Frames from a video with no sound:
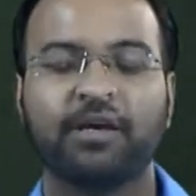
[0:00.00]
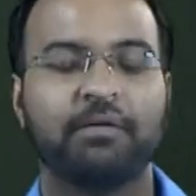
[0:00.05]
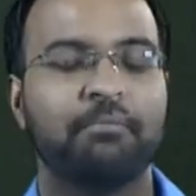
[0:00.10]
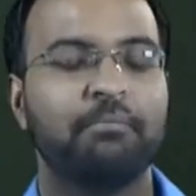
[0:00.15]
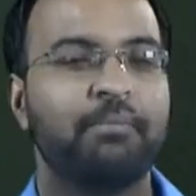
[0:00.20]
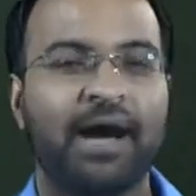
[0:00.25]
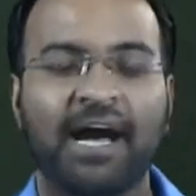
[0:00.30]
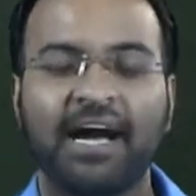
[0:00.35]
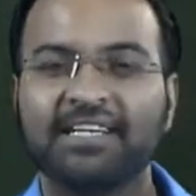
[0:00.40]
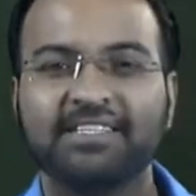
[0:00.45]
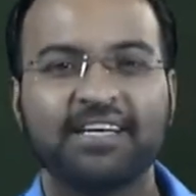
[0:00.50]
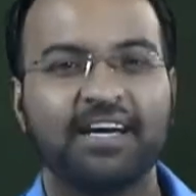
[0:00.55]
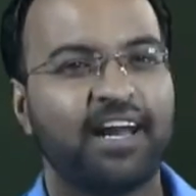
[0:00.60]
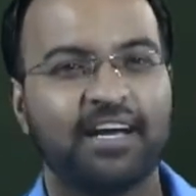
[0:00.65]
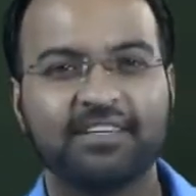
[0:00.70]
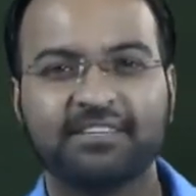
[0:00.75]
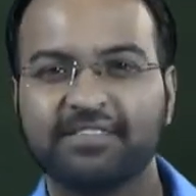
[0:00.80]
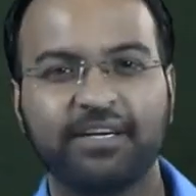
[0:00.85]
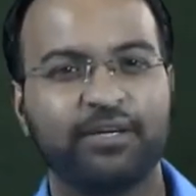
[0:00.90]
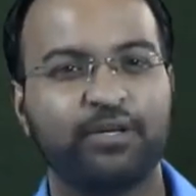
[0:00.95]
Banks are
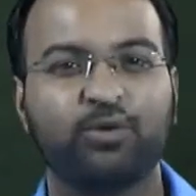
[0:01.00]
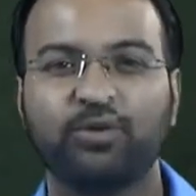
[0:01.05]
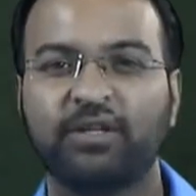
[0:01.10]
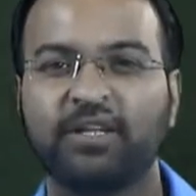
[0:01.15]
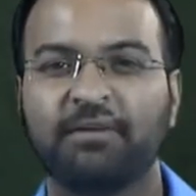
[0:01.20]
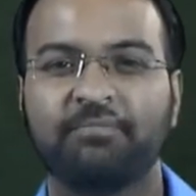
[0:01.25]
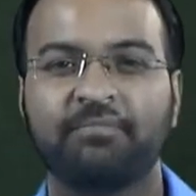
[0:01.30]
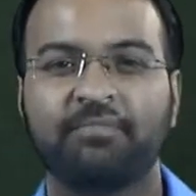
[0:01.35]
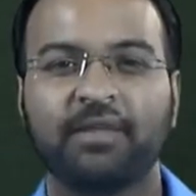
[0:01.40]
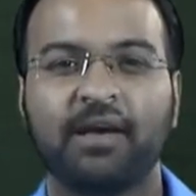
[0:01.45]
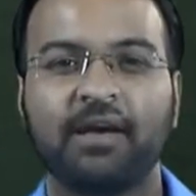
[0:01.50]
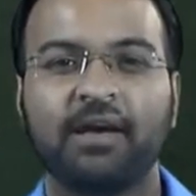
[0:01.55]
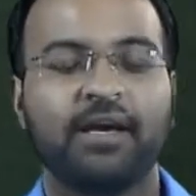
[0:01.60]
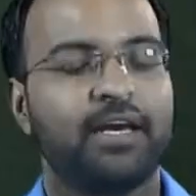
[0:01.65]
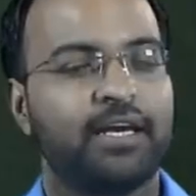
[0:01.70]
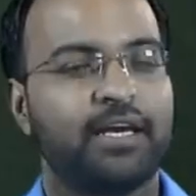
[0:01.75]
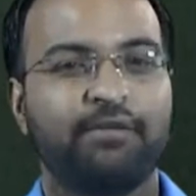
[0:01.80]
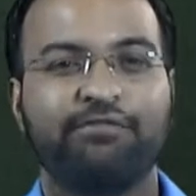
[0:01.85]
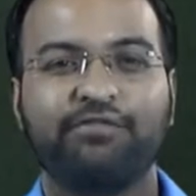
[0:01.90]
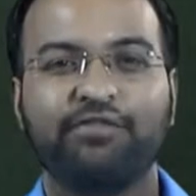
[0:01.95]
asking to them,
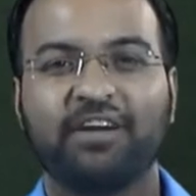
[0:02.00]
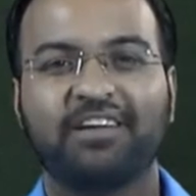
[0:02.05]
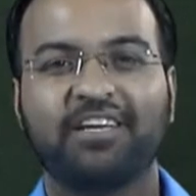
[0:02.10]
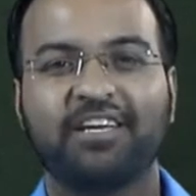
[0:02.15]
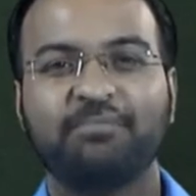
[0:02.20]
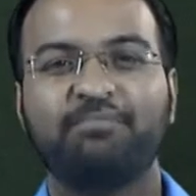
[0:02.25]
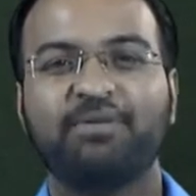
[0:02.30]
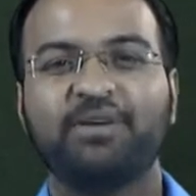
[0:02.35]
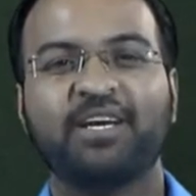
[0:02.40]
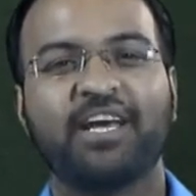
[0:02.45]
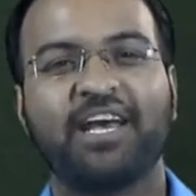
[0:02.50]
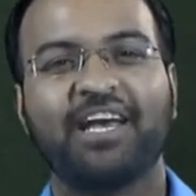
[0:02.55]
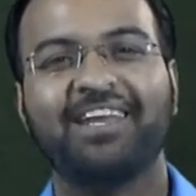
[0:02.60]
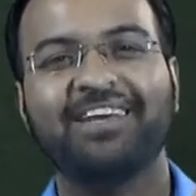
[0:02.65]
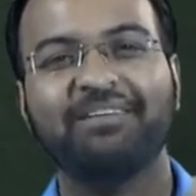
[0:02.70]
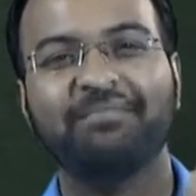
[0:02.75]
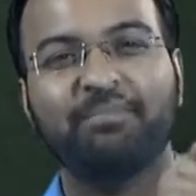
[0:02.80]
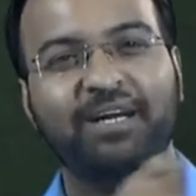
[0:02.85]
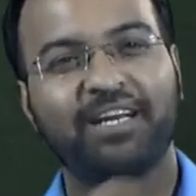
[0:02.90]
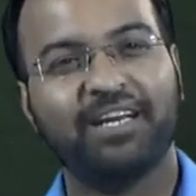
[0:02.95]
if you are keeping any
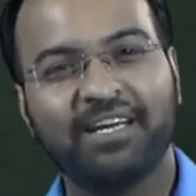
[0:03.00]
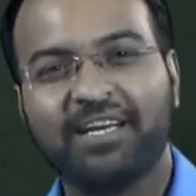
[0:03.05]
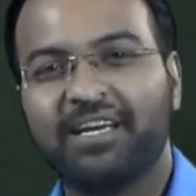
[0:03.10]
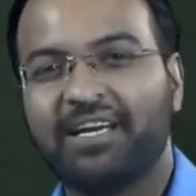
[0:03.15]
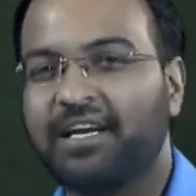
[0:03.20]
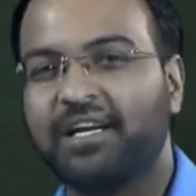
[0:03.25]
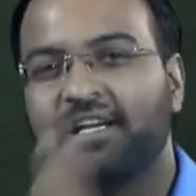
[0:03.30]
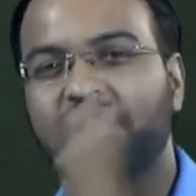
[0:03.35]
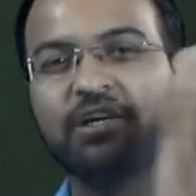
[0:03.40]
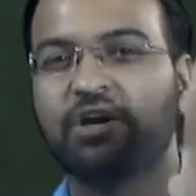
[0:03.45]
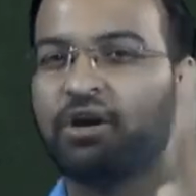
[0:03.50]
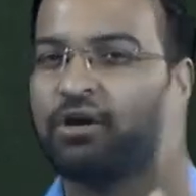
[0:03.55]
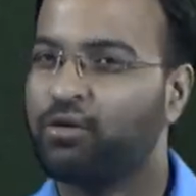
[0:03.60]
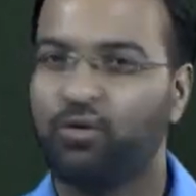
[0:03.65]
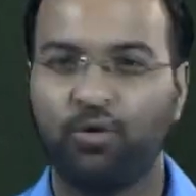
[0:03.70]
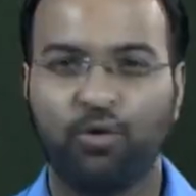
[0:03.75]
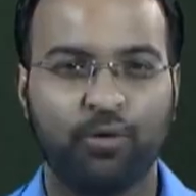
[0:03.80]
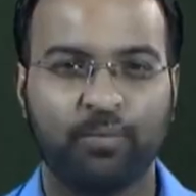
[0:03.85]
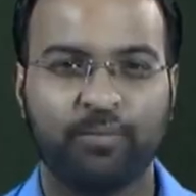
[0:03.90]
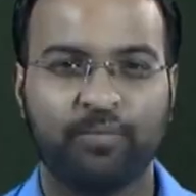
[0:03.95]
money in your
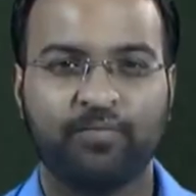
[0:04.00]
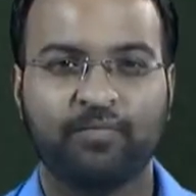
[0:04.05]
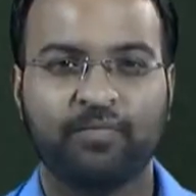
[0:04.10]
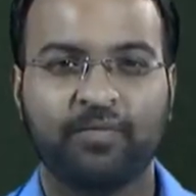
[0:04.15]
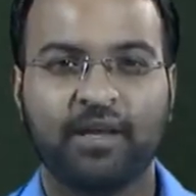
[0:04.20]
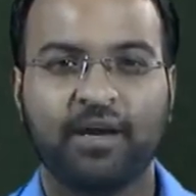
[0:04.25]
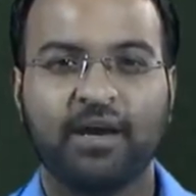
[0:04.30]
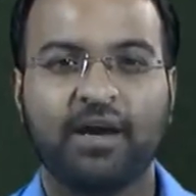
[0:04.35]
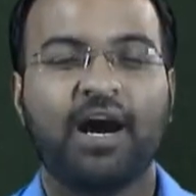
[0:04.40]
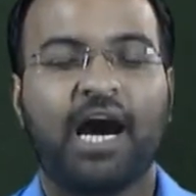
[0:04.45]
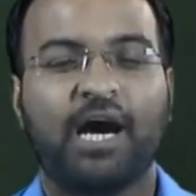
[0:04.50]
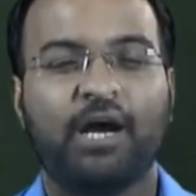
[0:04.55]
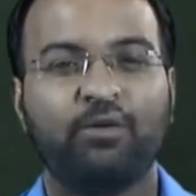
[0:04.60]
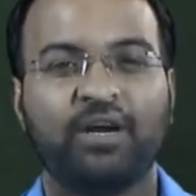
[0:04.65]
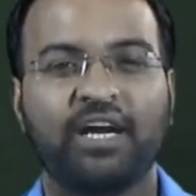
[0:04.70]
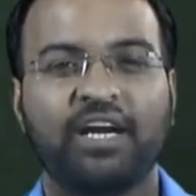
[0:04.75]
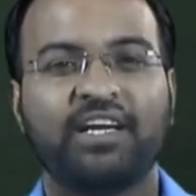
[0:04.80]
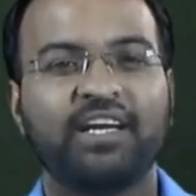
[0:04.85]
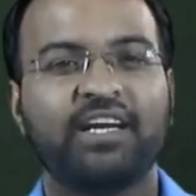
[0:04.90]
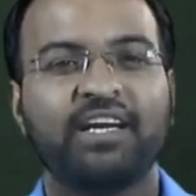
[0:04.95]
home, are you
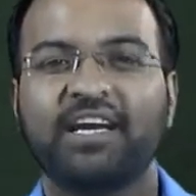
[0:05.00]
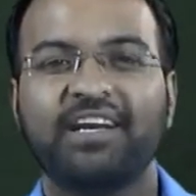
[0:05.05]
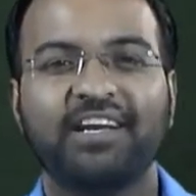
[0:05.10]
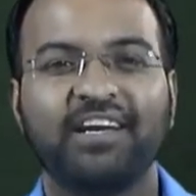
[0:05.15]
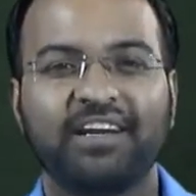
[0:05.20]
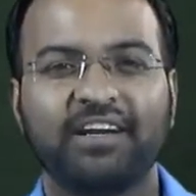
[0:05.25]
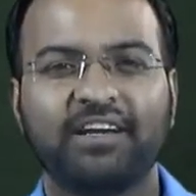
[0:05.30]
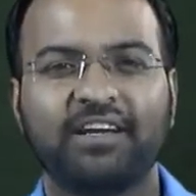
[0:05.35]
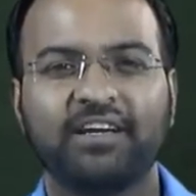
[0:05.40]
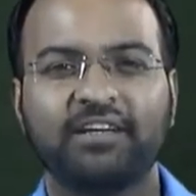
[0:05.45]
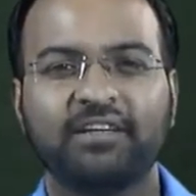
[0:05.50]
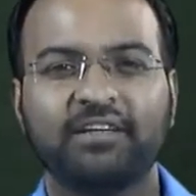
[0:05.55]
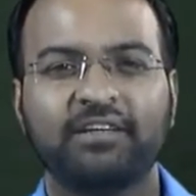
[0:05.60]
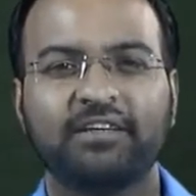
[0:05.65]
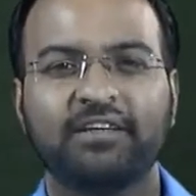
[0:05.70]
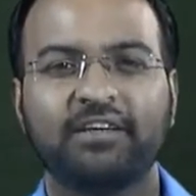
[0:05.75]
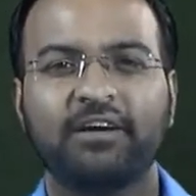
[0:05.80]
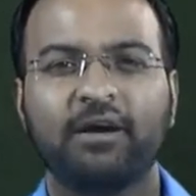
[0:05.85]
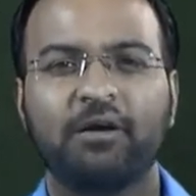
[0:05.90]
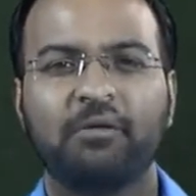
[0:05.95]
getting any
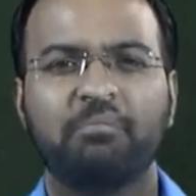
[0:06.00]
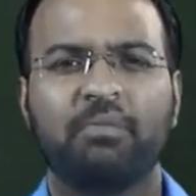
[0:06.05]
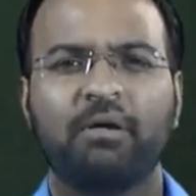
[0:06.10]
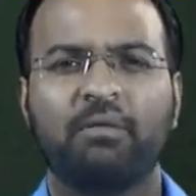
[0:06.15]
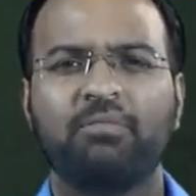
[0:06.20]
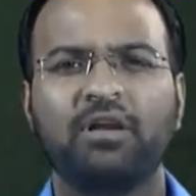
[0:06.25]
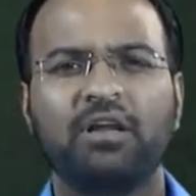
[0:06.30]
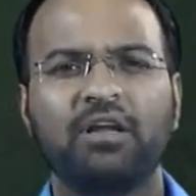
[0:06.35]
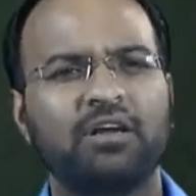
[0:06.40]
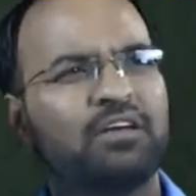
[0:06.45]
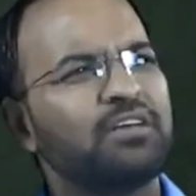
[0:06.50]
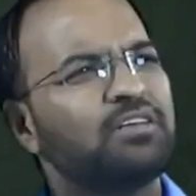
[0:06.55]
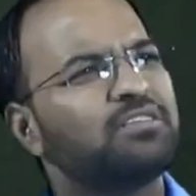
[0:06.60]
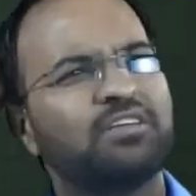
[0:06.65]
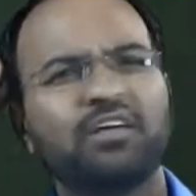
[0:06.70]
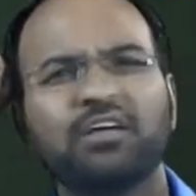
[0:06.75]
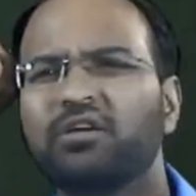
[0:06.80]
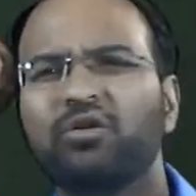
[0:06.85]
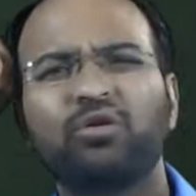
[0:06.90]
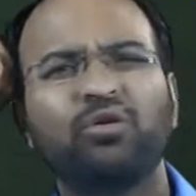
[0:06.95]
return? Public is
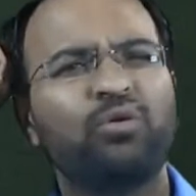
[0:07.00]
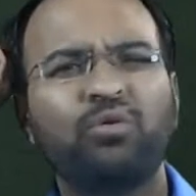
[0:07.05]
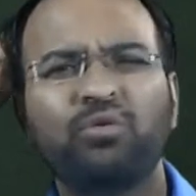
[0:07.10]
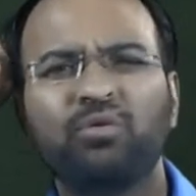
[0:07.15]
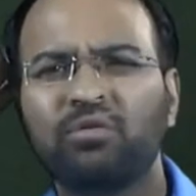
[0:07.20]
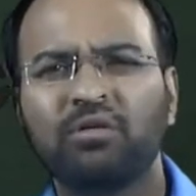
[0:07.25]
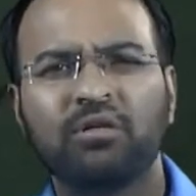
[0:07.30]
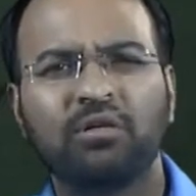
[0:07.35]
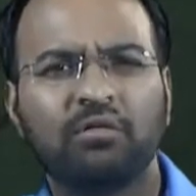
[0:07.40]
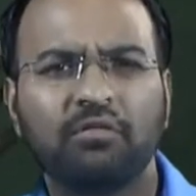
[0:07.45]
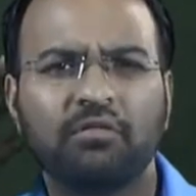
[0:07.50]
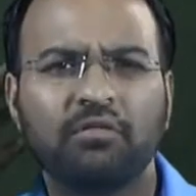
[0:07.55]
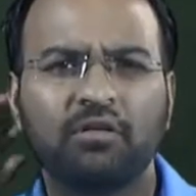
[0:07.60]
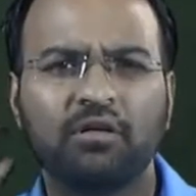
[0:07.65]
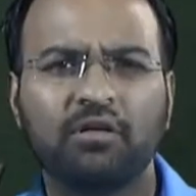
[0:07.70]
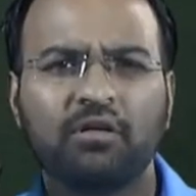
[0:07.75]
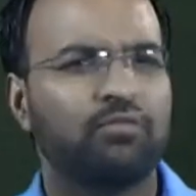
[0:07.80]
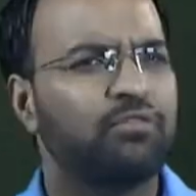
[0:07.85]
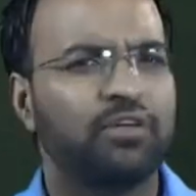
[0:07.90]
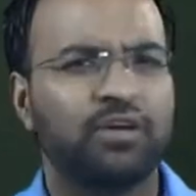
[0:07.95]
saying, no,
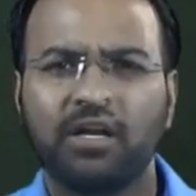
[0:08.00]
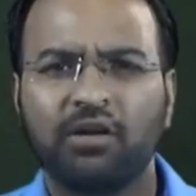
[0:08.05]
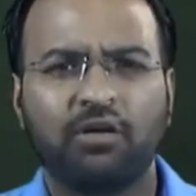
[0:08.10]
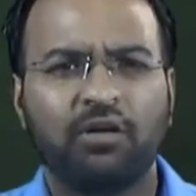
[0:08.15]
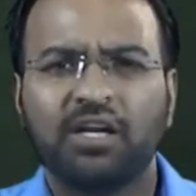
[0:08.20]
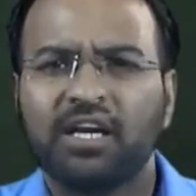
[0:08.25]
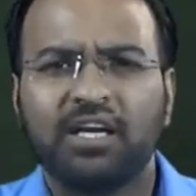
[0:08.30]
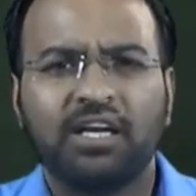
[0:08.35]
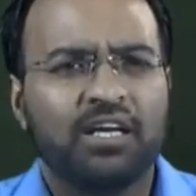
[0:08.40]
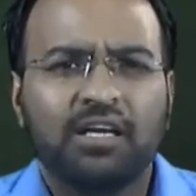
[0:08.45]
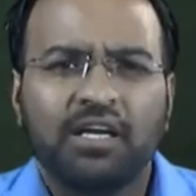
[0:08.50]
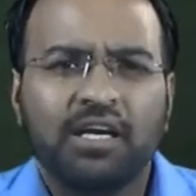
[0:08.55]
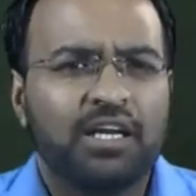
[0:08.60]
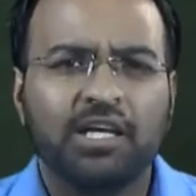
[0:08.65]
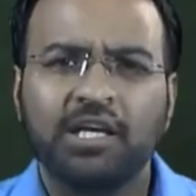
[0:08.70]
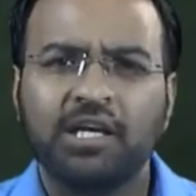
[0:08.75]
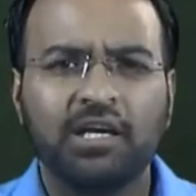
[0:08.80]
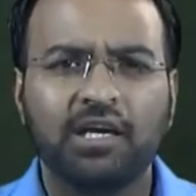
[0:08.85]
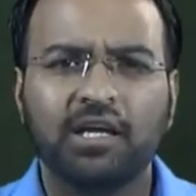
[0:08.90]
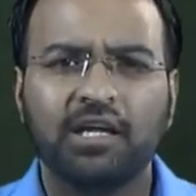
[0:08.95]
we are not getting
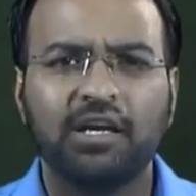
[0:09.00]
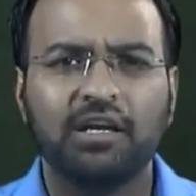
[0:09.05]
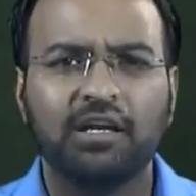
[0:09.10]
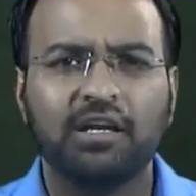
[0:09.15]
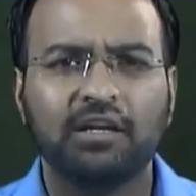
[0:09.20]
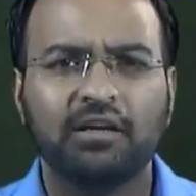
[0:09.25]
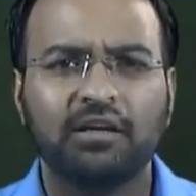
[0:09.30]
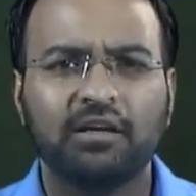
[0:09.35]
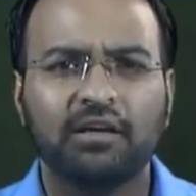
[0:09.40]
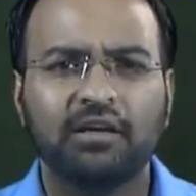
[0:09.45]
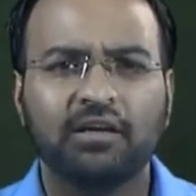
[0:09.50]
any return.